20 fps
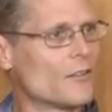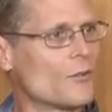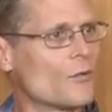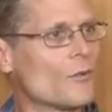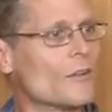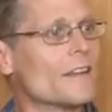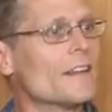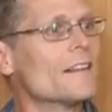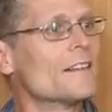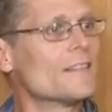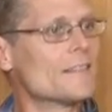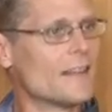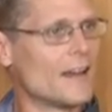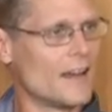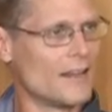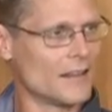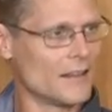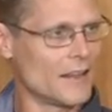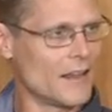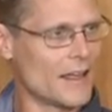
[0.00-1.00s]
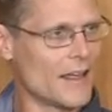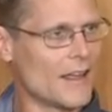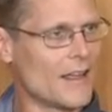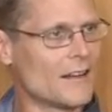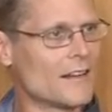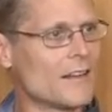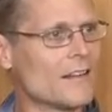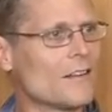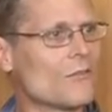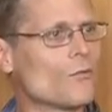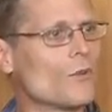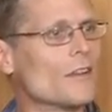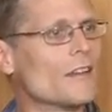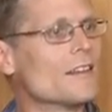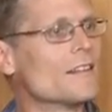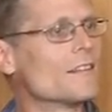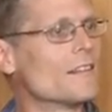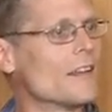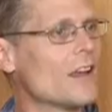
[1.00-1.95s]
to release that land and release